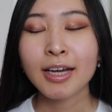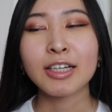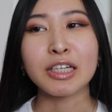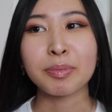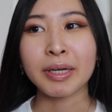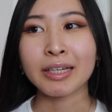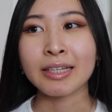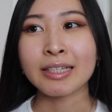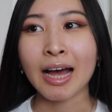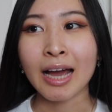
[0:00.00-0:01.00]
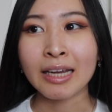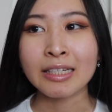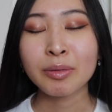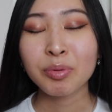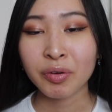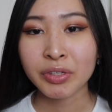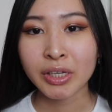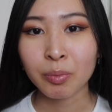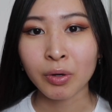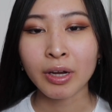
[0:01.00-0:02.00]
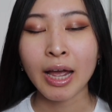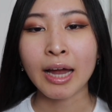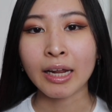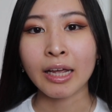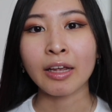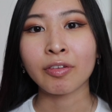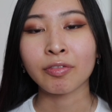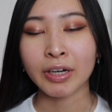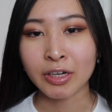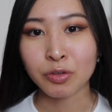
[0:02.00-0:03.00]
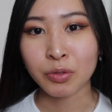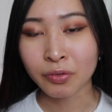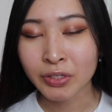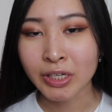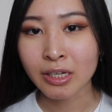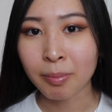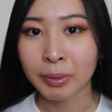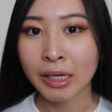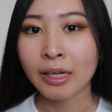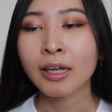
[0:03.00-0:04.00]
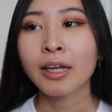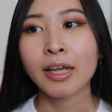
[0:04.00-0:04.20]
just because I did previously work at a financial services company